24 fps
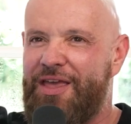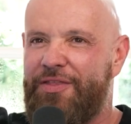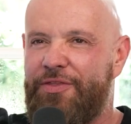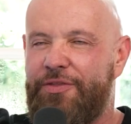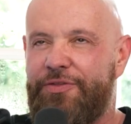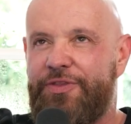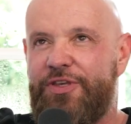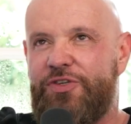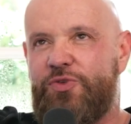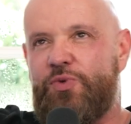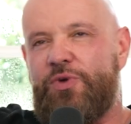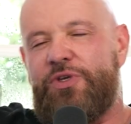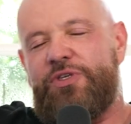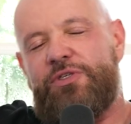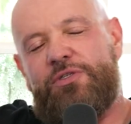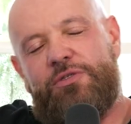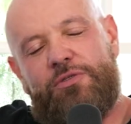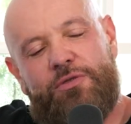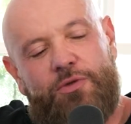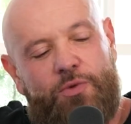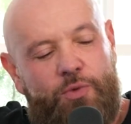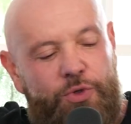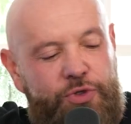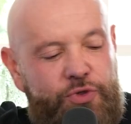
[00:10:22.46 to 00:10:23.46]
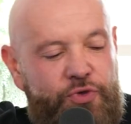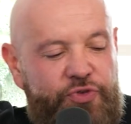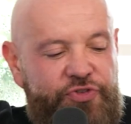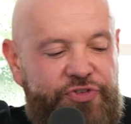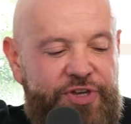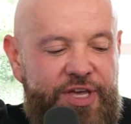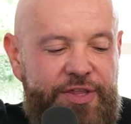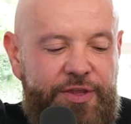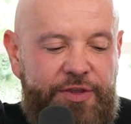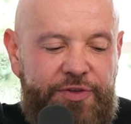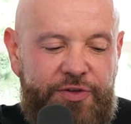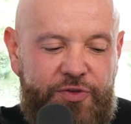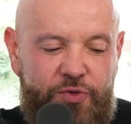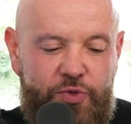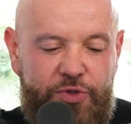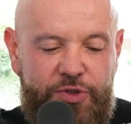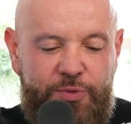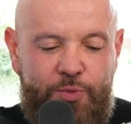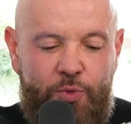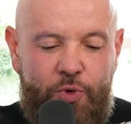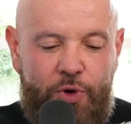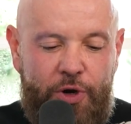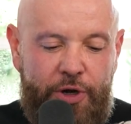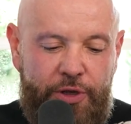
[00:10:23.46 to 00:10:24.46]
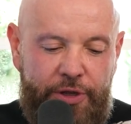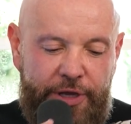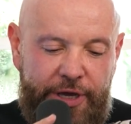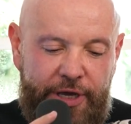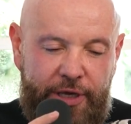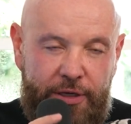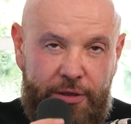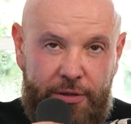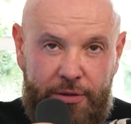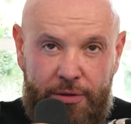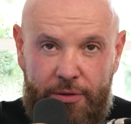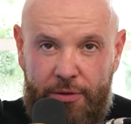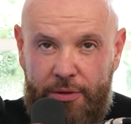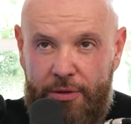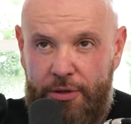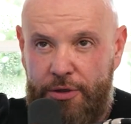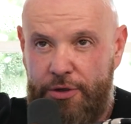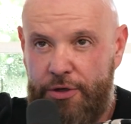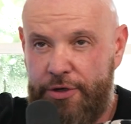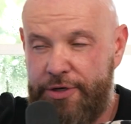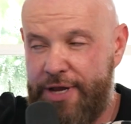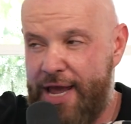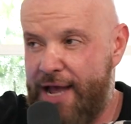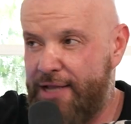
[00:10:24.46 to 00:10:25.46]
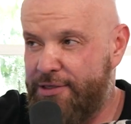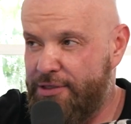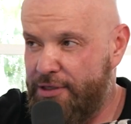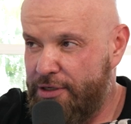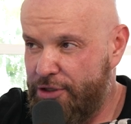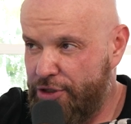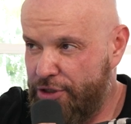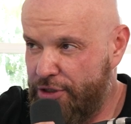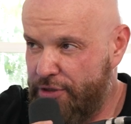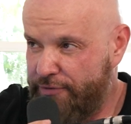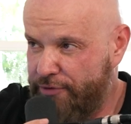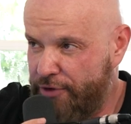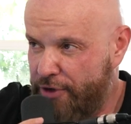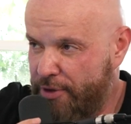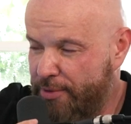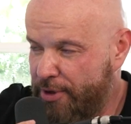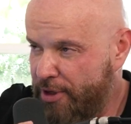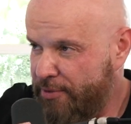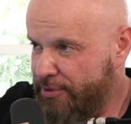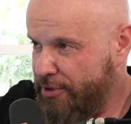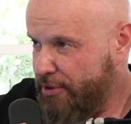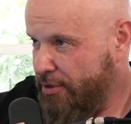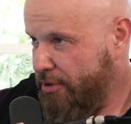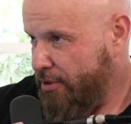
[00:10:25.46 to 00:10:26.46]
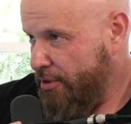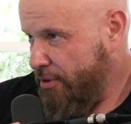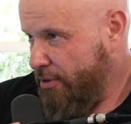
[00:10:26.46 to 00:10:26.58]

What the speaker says: And this was, would you say that this was more like your dad's initiative or your mom's?